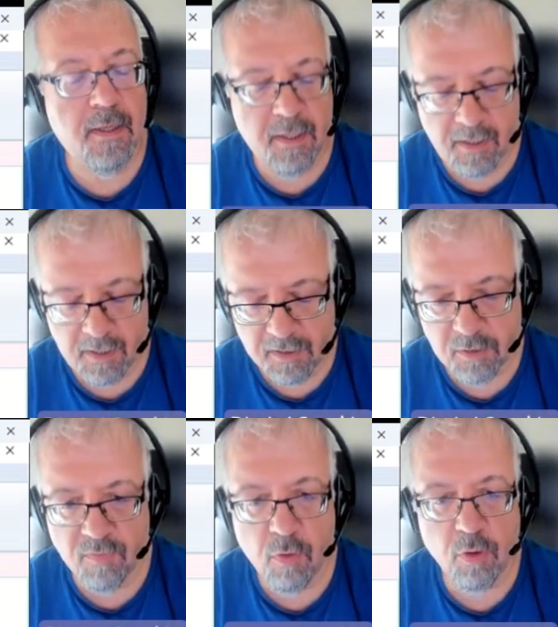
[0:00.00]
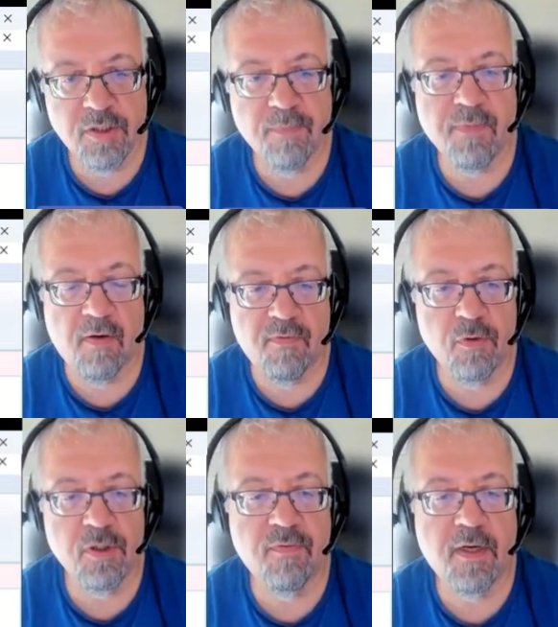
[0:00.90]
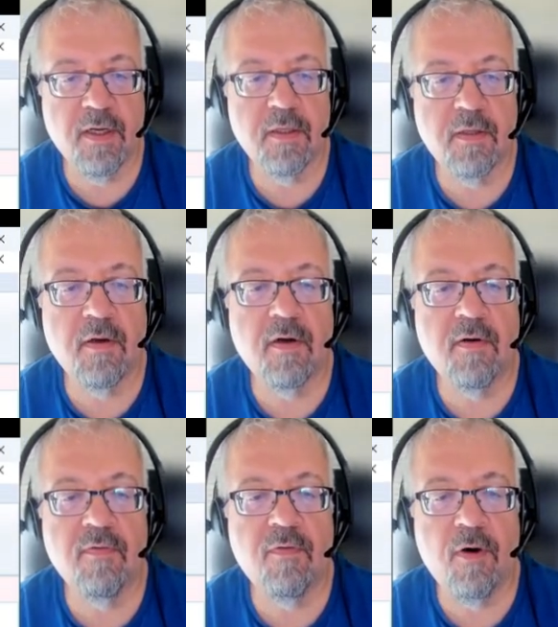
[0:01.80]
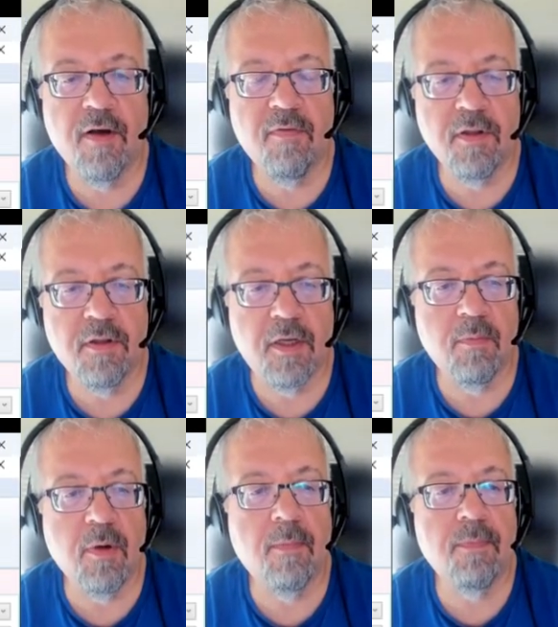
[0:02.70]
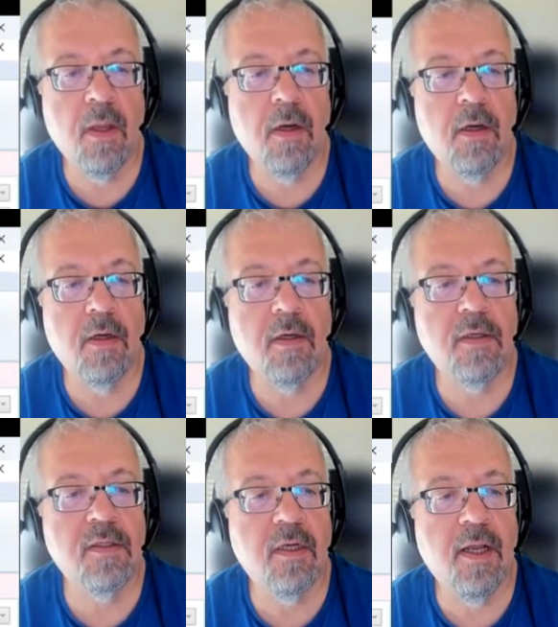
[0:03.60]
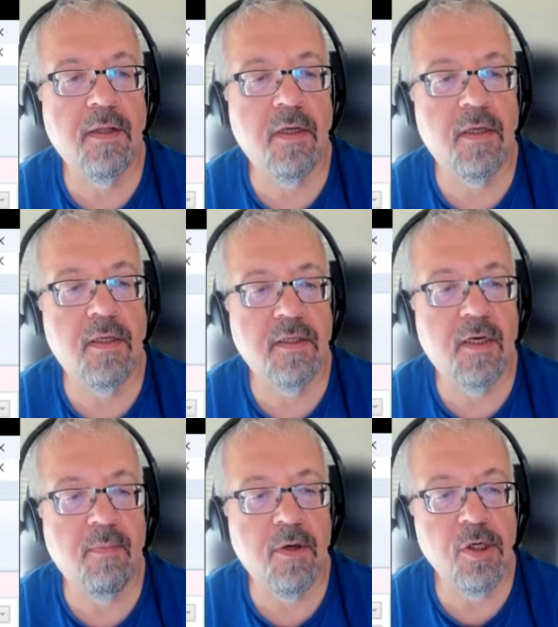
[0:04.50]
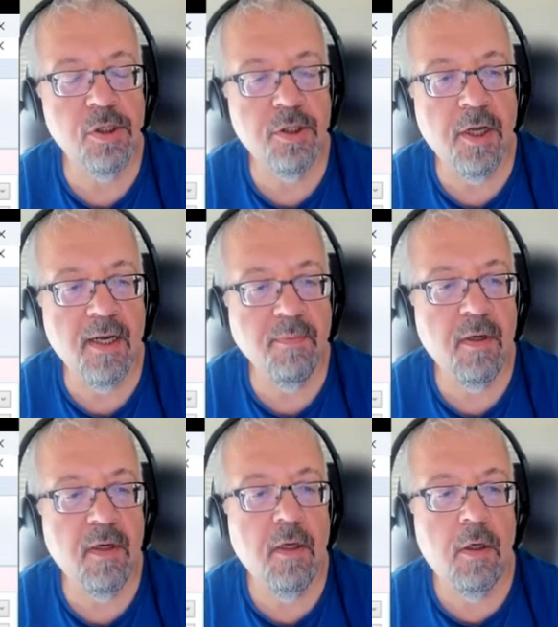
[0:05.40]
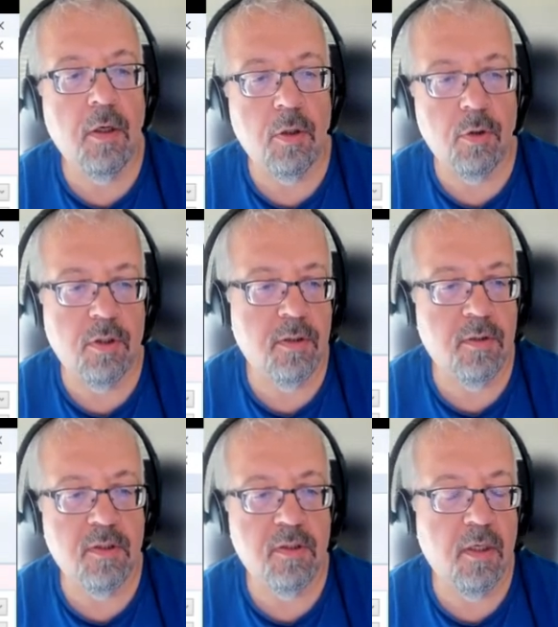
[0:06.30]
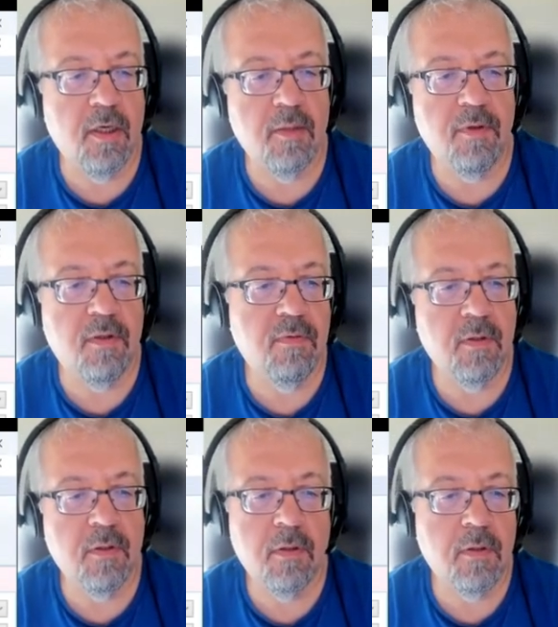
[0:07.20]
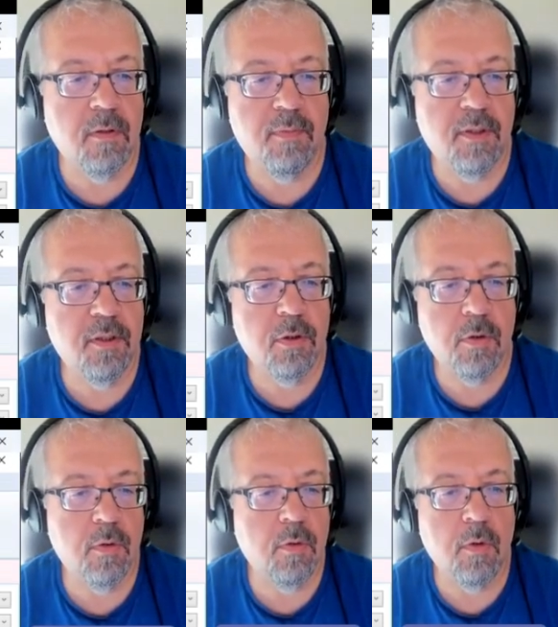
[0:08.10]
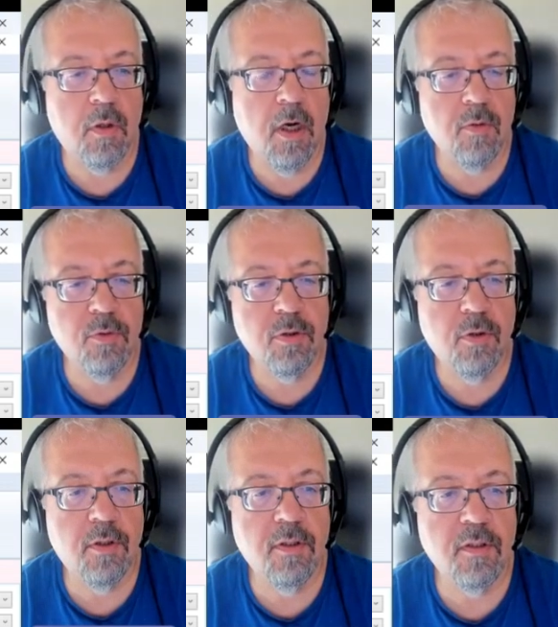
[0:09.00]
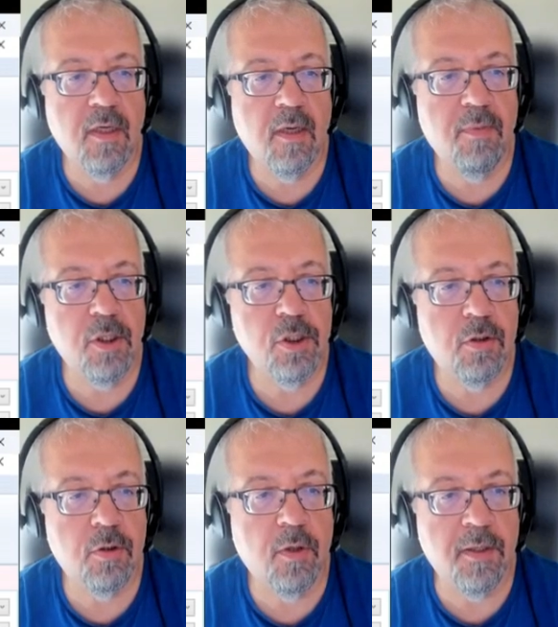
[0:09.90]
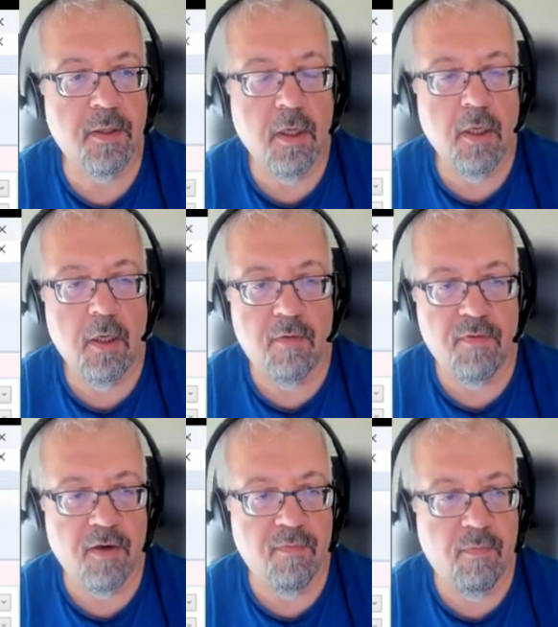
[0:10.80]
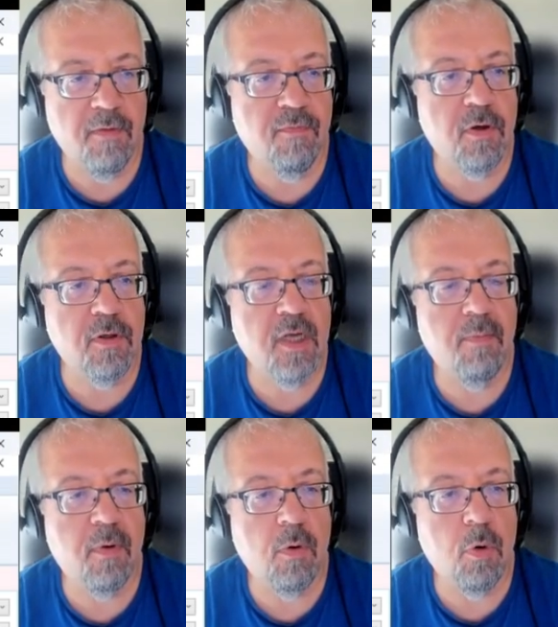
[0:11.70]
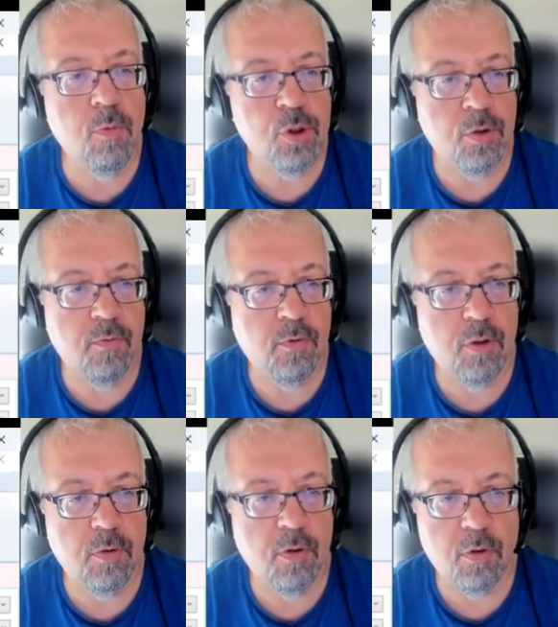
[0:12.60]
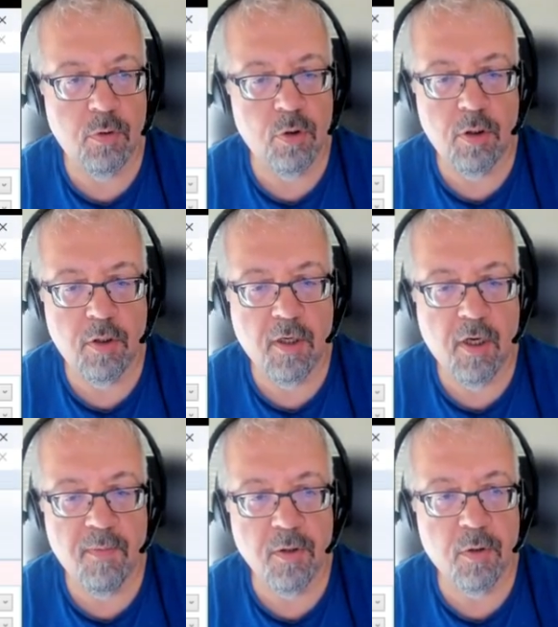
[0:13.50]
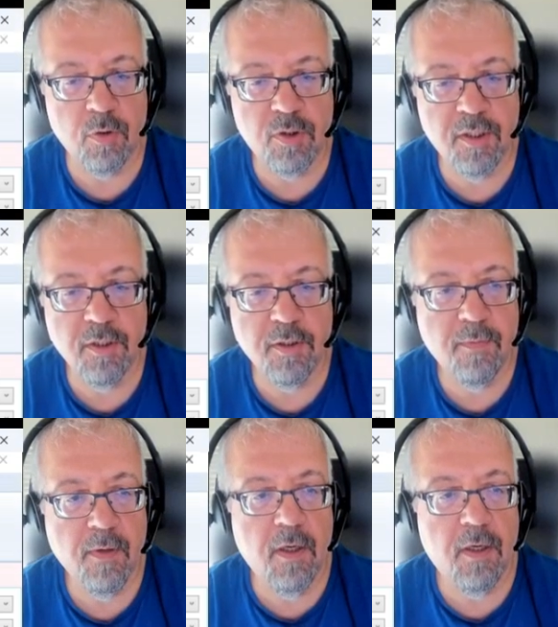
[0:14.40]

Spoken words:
Yes, of course. First, we can, for every table, select the compression type. You can select between the page or column store index compression. We have one, for example, option which we usually recommend to set.